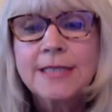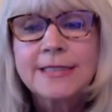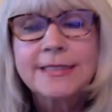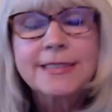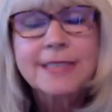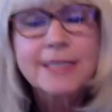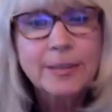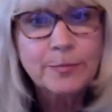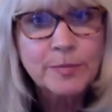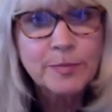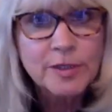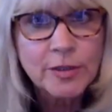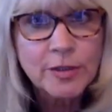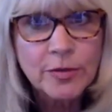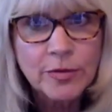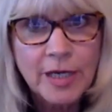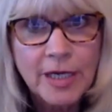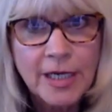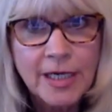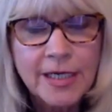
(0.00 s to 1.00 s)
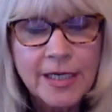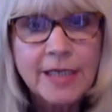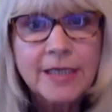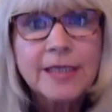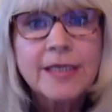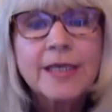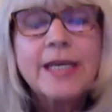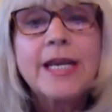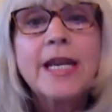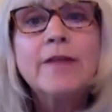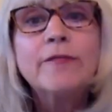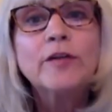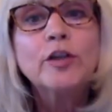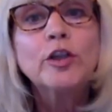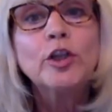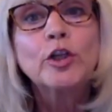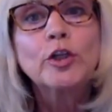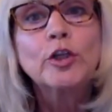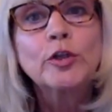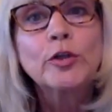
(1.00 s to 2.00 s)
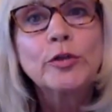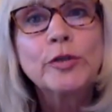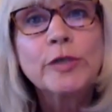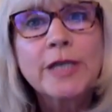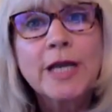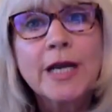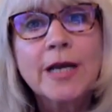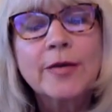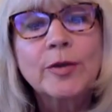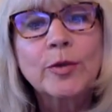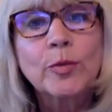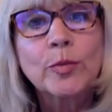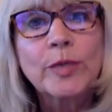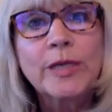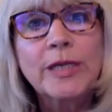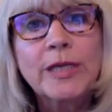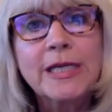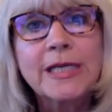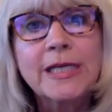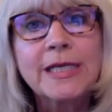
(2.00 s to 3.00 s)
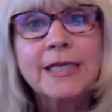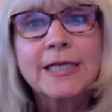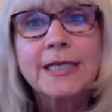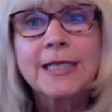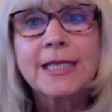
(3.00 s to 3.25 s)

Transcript: skipped a grade, never learned how to read,